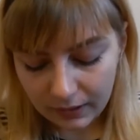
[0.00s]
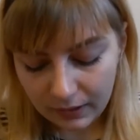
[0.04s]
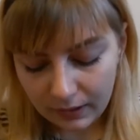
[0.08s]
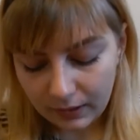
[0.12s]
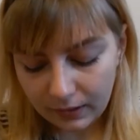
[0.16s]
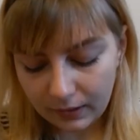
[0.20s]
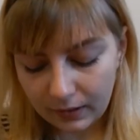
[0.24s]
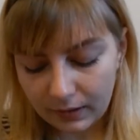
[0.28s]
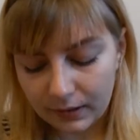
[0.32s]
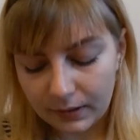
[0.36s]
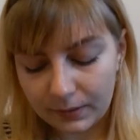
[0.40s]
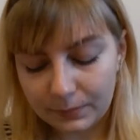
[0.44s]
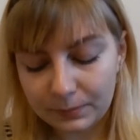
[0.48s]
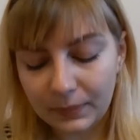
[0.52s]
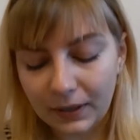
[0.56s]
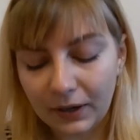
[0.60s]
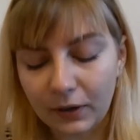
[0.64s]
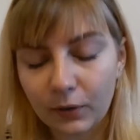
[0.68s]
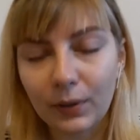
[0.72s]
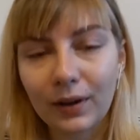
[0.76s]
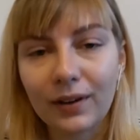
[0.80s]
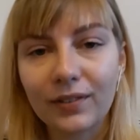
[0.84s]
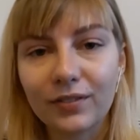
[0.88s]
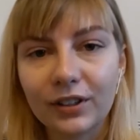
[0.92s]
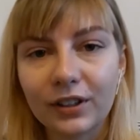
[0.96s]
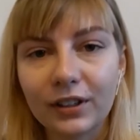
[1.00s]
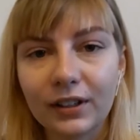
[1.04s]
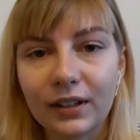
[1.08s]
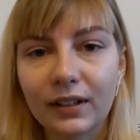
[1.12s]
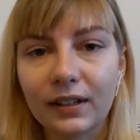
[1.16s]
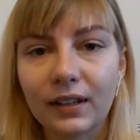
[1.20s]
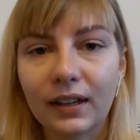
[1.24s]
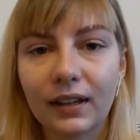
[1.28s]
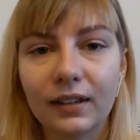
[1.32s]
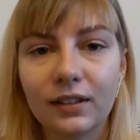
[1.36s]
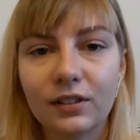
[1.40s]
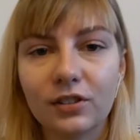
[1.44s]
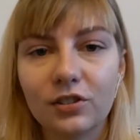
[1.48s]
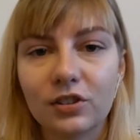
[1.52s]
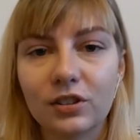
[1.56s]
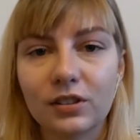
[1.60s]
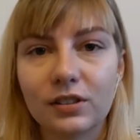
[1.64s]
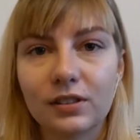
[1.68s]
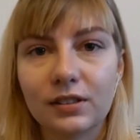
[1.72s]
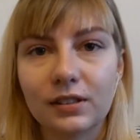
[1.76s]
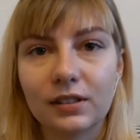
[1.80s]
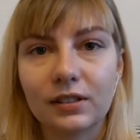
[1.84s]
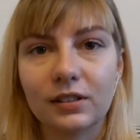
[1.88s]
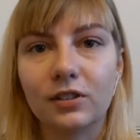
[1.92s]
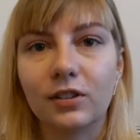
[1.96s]
However, again,
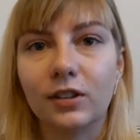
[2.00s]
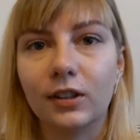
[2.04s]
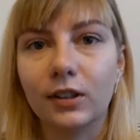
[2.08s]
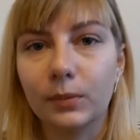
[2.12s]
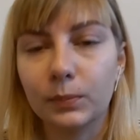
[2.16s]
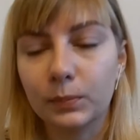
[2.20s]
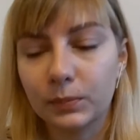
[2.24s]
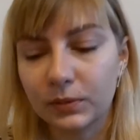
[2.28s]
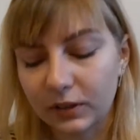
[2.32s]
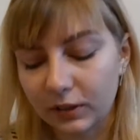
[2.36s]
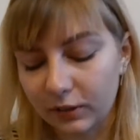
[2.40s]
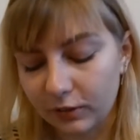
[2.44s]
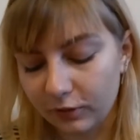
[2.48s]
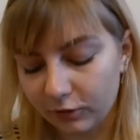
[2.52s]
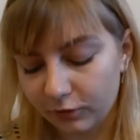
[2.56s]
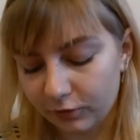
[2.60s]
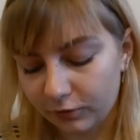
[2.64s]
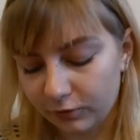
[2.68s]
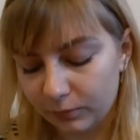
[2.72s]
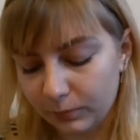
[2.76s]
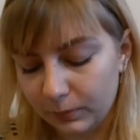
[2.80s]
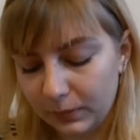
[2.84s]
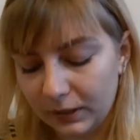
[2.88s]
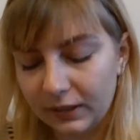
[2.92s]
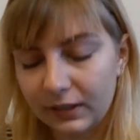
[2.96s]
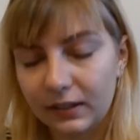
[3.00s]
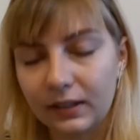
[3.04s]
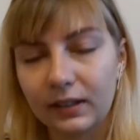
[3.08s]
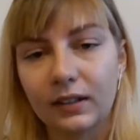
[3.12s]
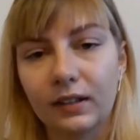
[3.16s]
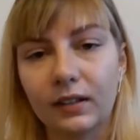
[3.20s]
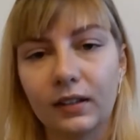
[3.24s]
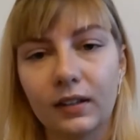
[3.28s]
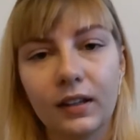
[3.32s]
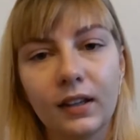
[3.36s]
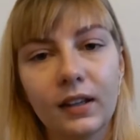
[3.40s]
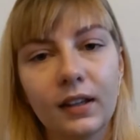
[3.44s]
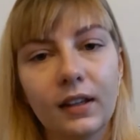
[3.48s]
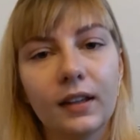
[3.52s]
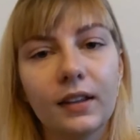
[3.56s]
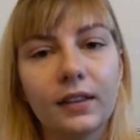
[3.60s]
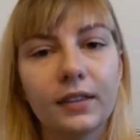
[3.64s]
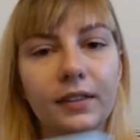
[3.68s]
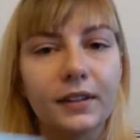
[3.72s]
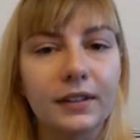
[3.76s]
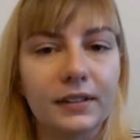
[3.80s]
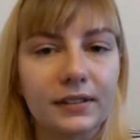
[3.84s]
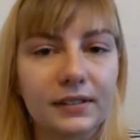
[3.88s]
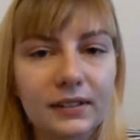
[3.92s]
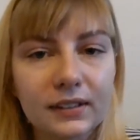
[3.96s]
just in terms of making
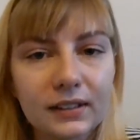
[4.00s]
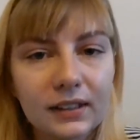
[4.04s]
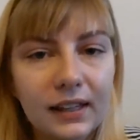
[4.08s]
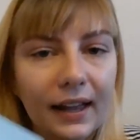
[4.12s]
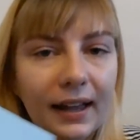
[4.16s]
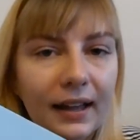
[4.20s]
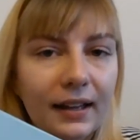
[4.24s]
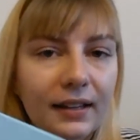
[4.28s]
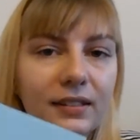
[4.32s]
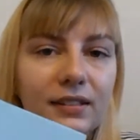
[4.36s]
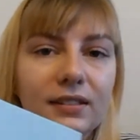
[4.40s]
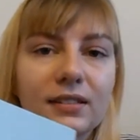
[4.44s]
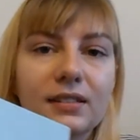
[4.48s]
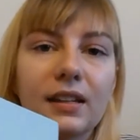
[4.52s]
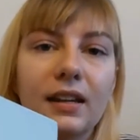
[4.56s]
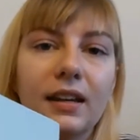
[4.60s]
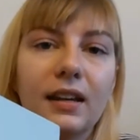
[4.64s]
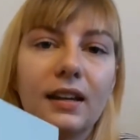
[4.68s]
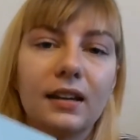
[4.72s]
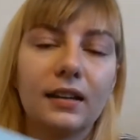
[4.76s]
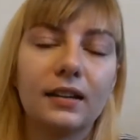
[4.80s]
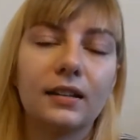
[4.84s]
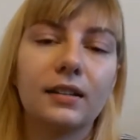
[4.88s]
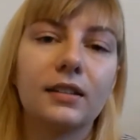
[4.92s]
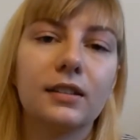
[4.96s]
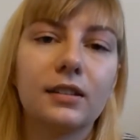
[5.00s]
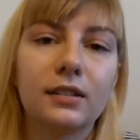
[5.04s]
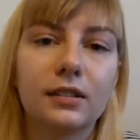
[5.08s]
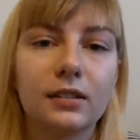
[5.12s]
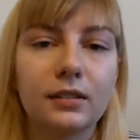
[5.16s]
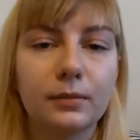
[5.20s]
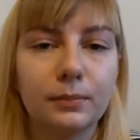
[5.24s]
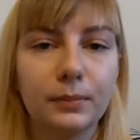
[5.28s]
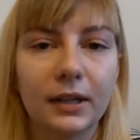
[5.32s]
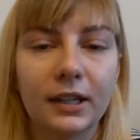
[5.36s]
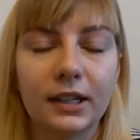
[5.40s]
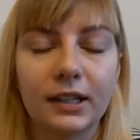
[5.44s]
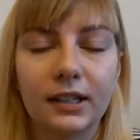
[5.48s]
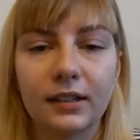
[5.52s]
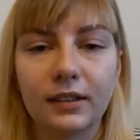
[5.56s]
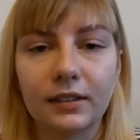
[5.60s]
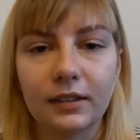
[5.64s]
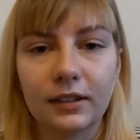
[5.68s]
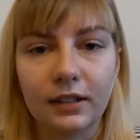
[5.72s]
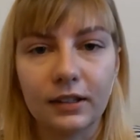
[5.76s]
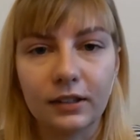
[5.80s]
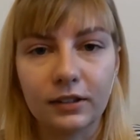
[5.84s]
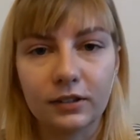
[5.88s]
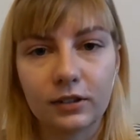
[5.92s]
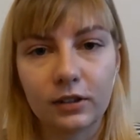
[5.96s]
this last and making
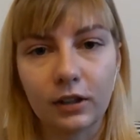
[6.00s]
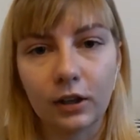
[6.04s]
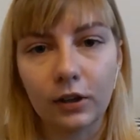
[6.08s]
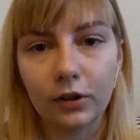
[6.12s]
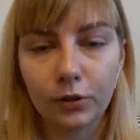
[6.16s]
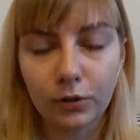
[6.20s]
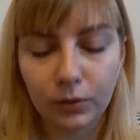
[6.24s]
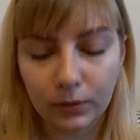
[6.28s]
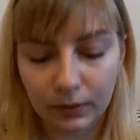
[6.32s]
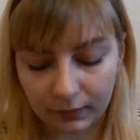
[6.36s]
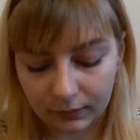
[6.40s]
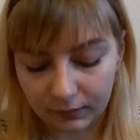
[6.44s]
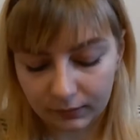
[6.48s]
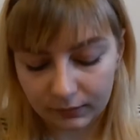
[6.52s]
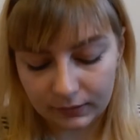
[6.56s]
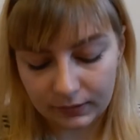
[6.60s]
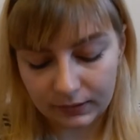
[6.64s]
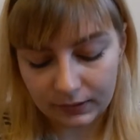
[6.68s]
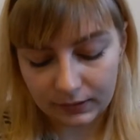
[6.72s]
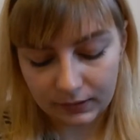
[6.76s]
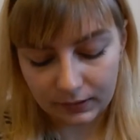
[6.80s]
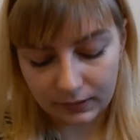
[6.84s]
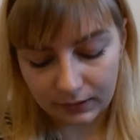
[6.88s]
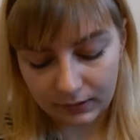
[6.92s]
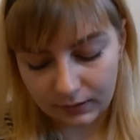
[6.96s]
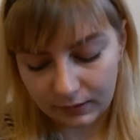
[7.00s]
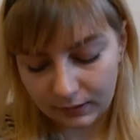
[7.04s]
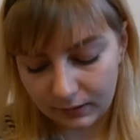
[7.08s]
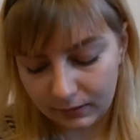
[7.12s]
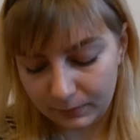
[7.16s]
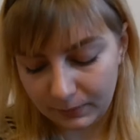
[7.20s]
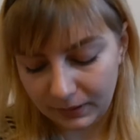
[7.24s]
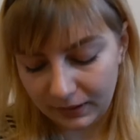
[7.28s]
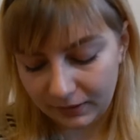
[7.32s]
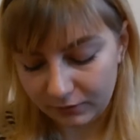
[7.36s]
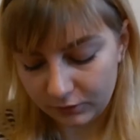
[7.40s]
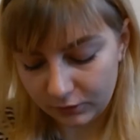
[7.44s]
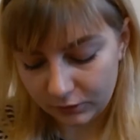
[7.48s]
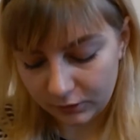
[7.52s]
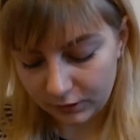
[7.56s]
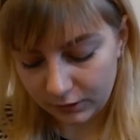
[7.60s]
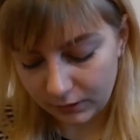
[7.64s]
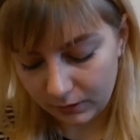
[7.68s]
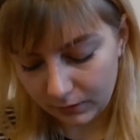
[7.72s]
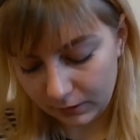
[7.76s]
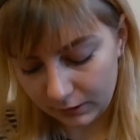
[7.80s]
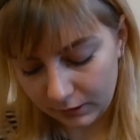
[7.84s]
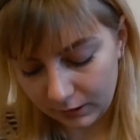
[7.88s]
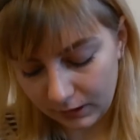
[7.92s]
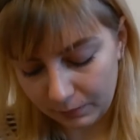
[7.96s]
things go quickly, after
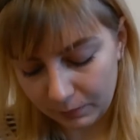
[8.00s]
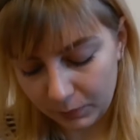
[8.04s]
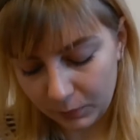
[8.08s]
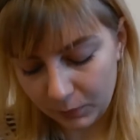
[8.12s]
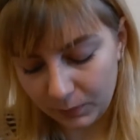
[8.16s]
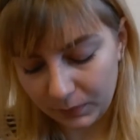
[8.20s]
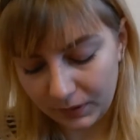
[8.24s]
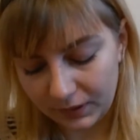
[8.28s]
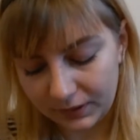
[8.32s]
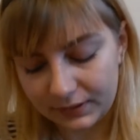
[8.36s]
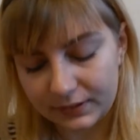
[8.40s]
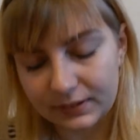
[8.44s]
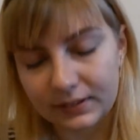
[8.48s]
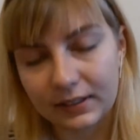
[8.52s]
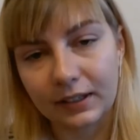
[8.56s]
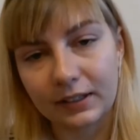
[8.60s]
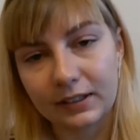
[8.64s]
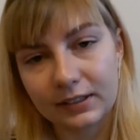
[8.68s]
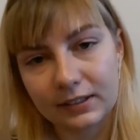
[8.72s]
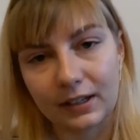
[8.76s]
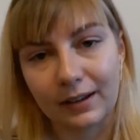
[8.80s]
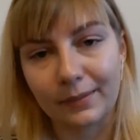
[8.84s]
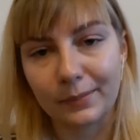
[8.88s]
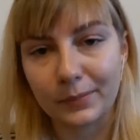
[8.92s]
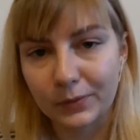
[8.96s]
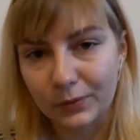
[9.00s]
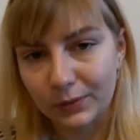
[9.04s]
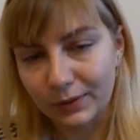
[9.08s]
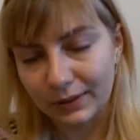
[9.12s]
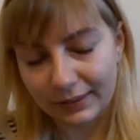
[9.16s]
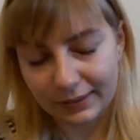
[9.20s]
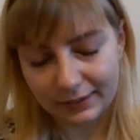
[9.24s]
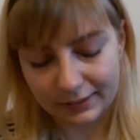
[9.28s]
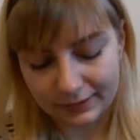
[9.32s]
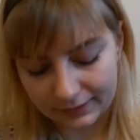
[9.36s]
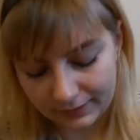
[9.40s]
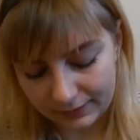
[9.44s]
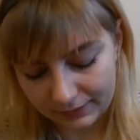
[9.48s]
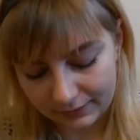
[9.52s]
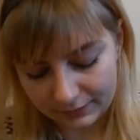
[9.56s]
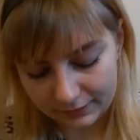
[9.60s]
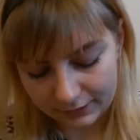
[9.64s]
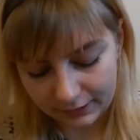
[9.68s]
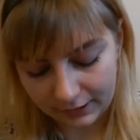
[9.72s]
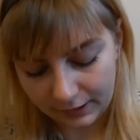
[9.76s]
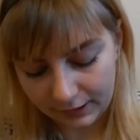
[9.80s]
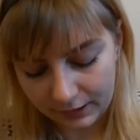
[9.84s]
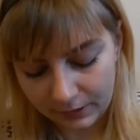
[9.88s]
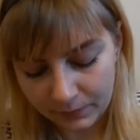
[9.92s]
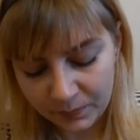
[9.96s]
a couple months I stopped doing the
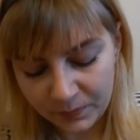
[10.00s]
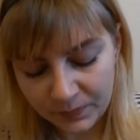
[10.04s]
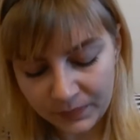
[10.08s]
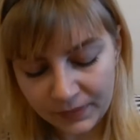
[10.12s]
day-to-day.